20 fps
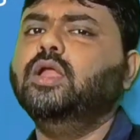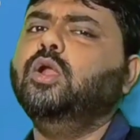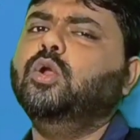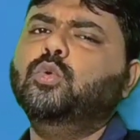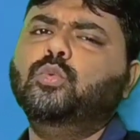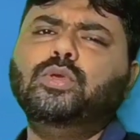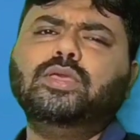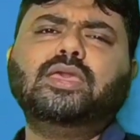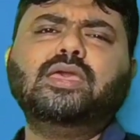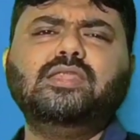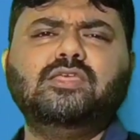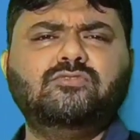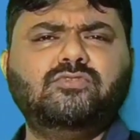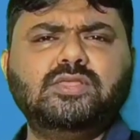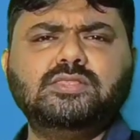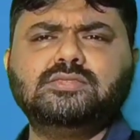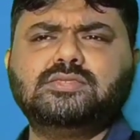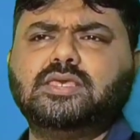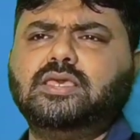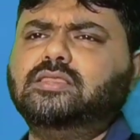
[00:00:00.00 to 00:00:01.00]
Okay,
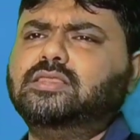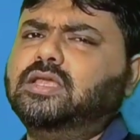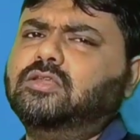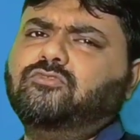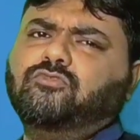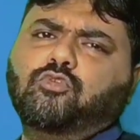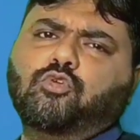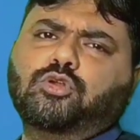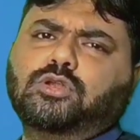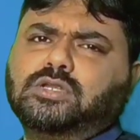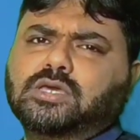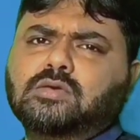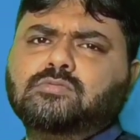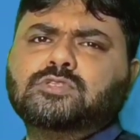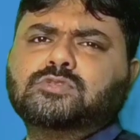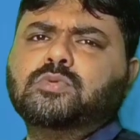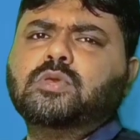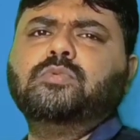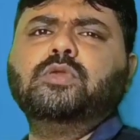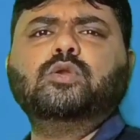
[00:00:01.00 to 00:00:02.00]
we can even say that
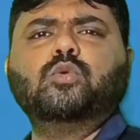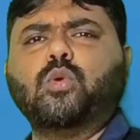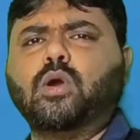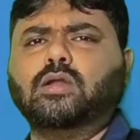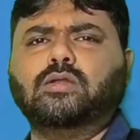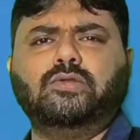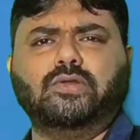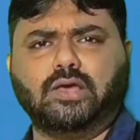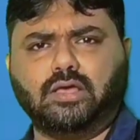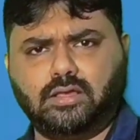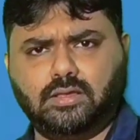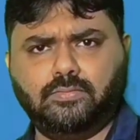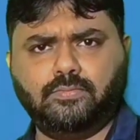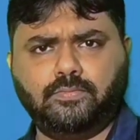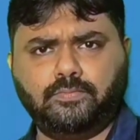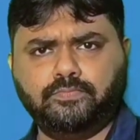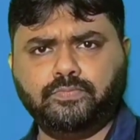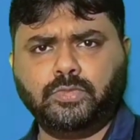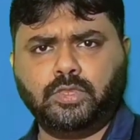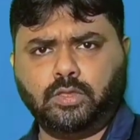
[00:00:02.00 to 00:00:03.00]
four terms may be
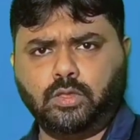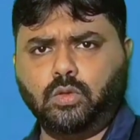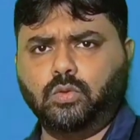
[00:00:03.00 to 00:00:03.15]
quadra.